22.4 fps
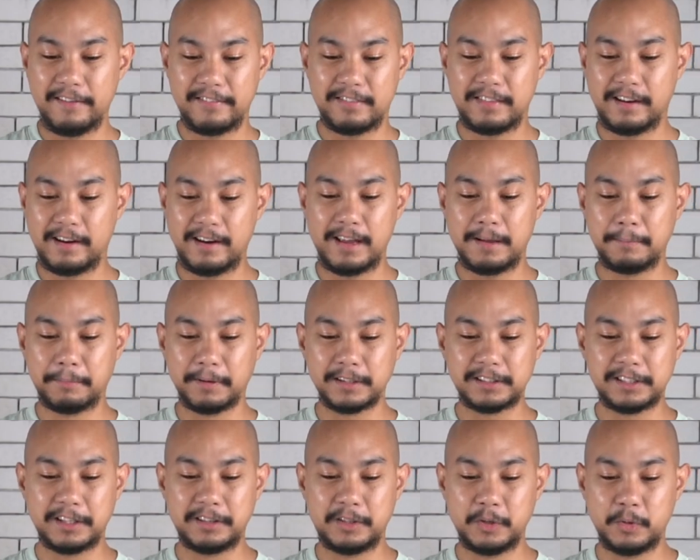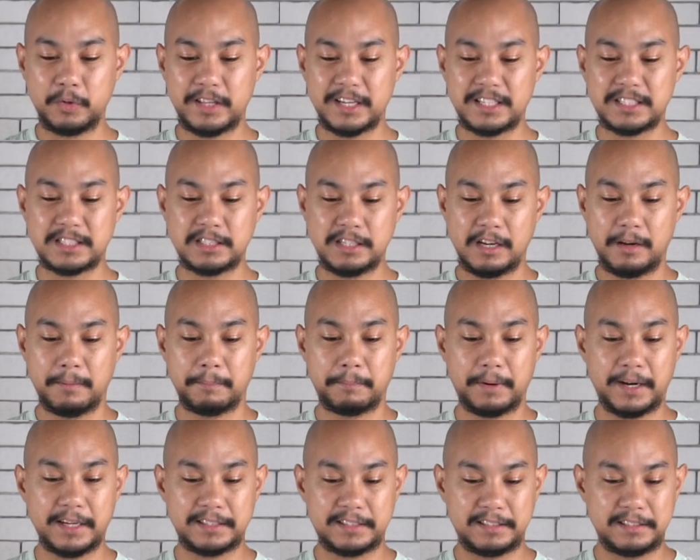they're able to do this,
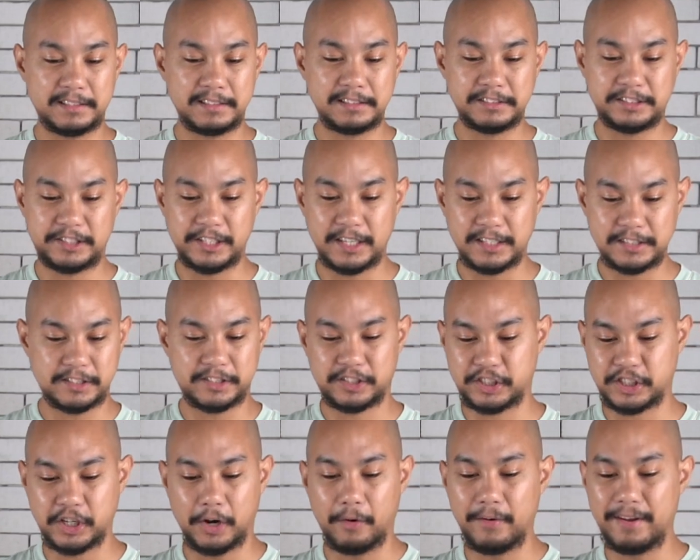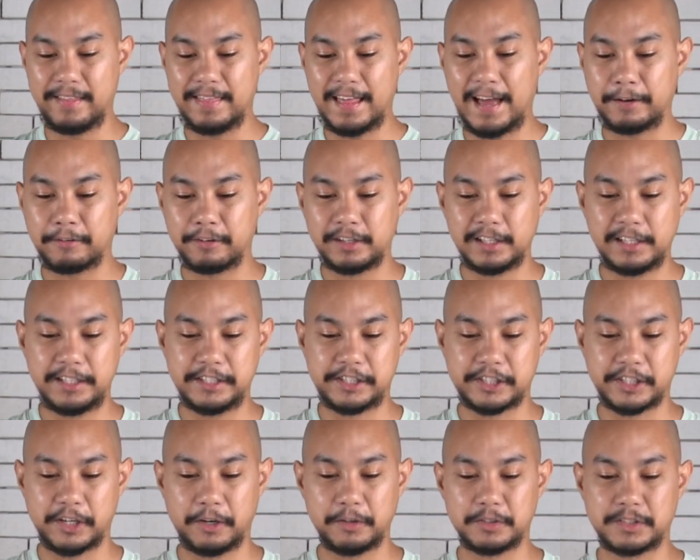but just showing that really
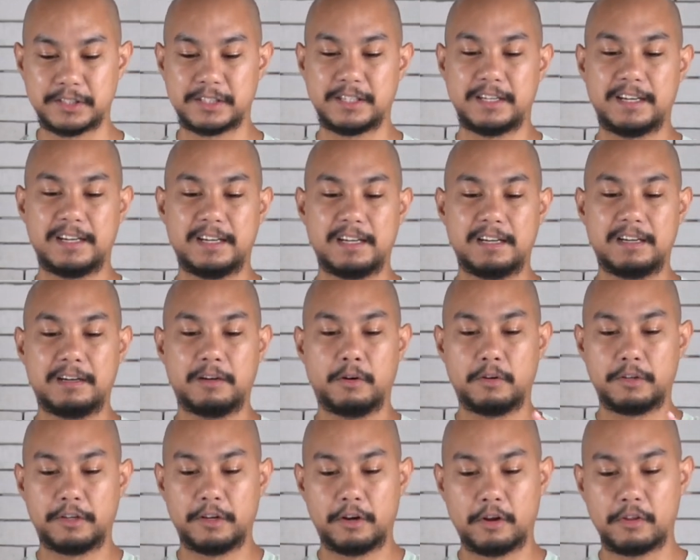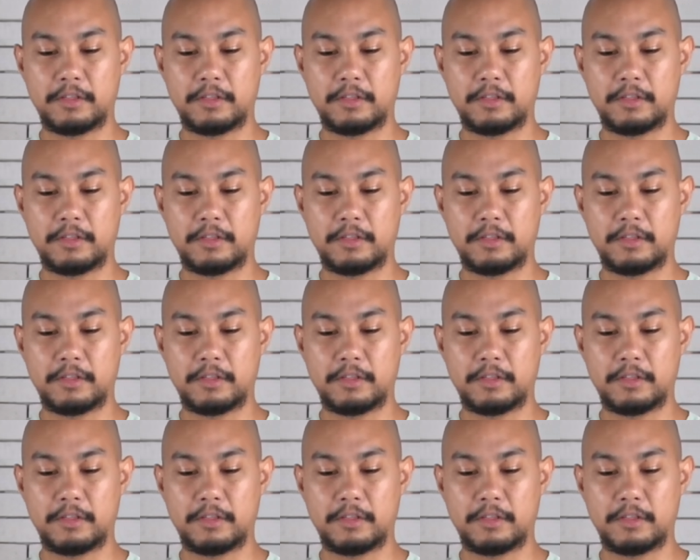shows, you know,